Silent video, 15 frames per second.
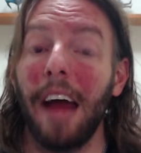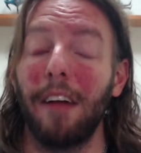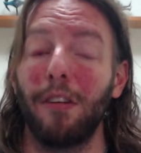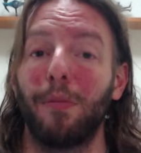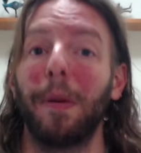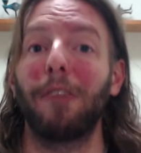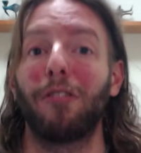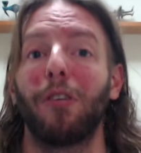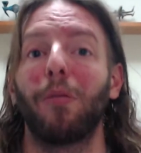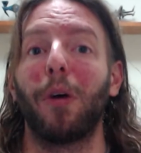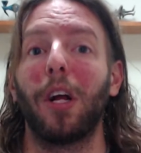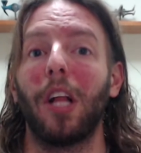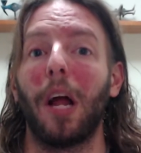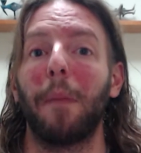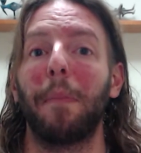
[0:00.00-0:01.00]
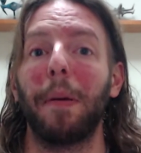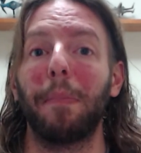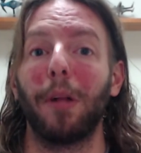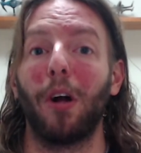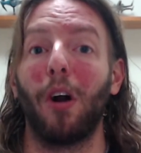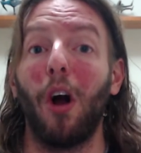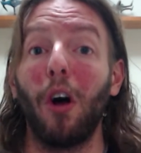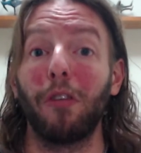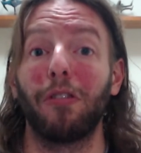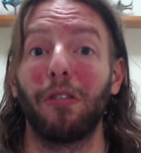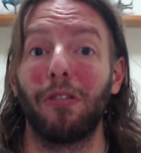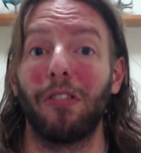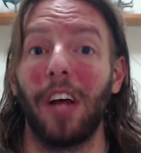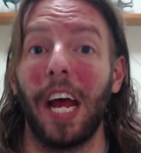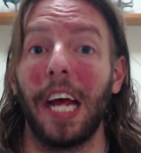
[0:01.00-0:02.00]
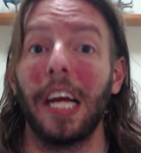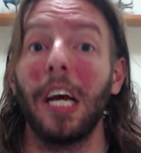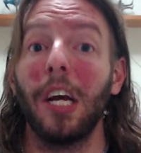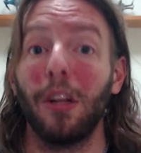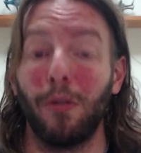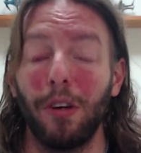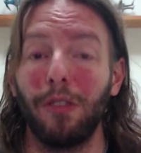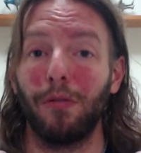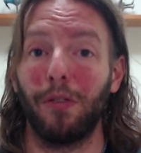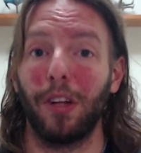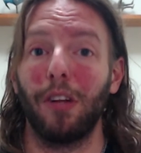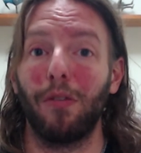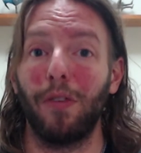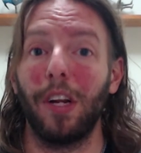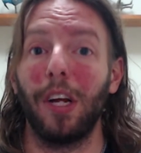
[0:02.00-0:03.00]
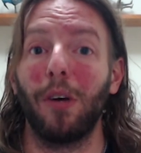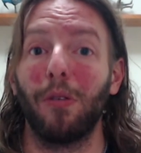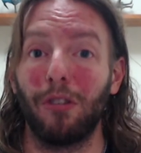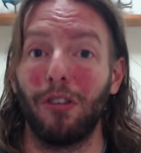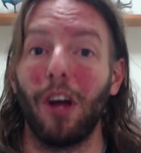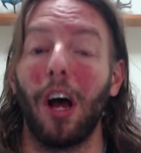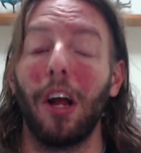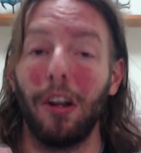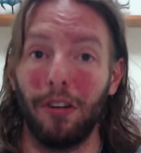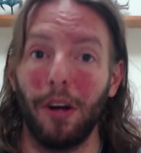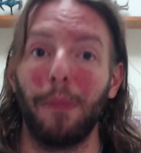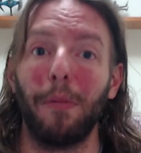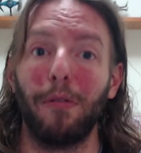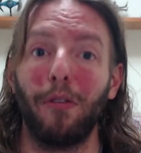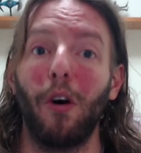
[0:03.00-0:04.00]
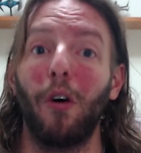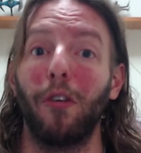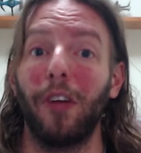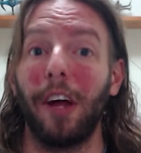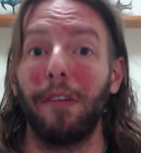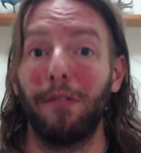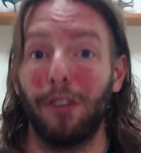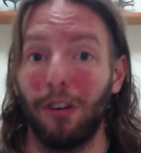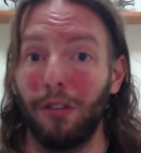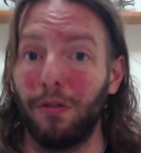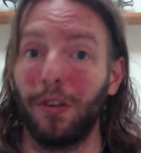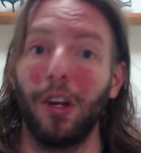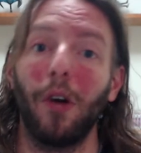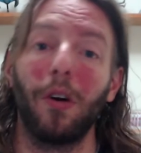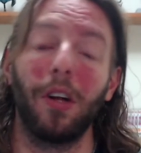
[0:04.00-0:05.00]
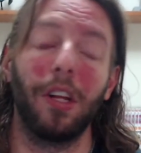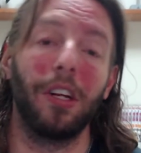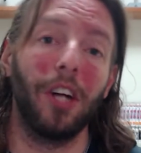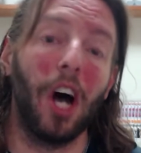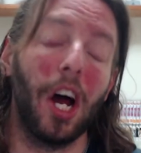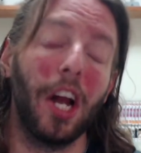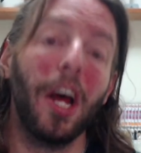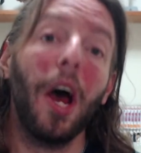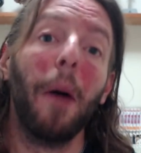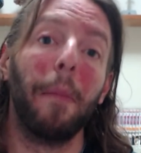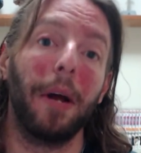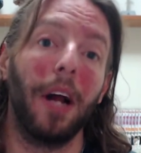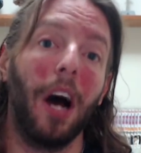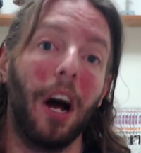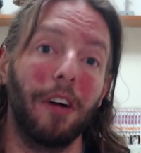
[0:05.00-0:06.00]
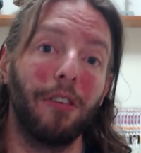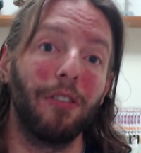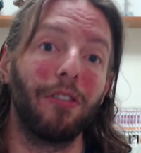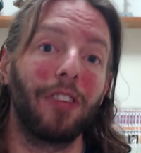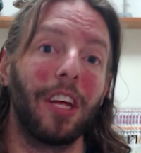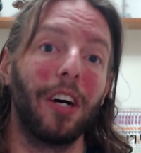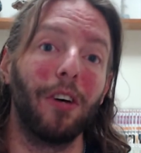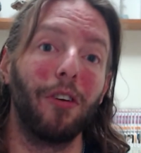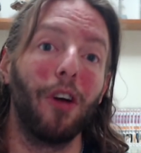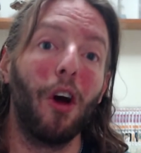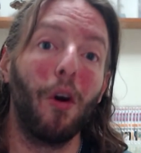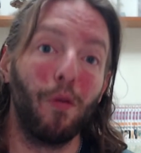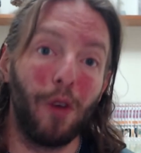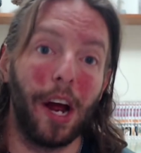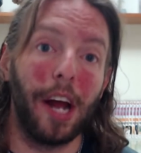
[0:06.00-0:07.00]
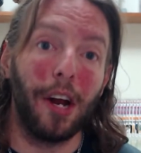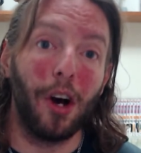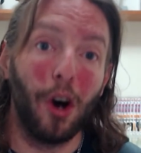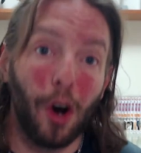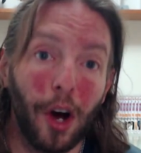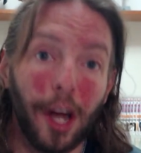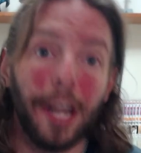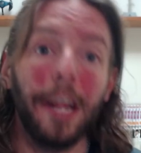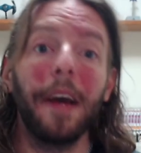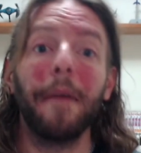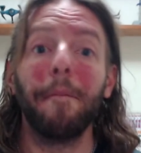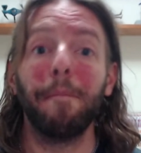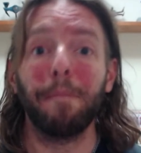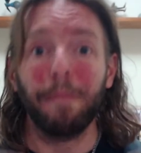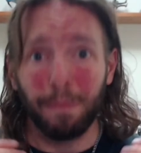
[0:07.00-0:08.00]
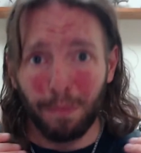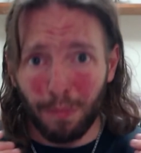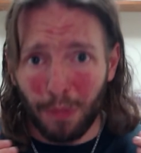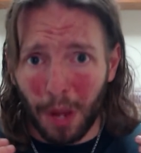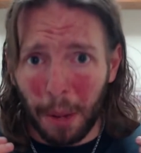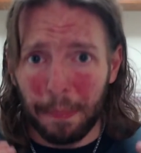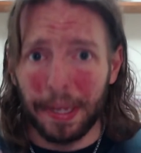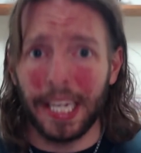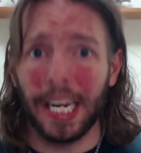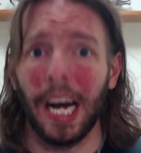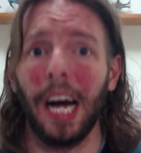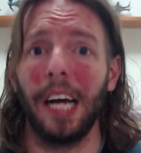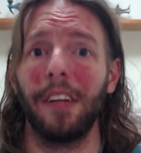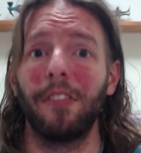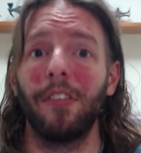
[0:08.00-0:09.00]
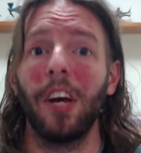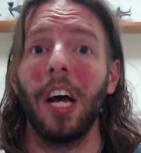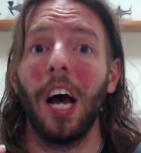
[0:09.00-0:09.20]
and especially where a lot of people are also saying the reason for this video is a double fold, not just for the Yona the Dawn, but Hunter's Guild Red Hood, because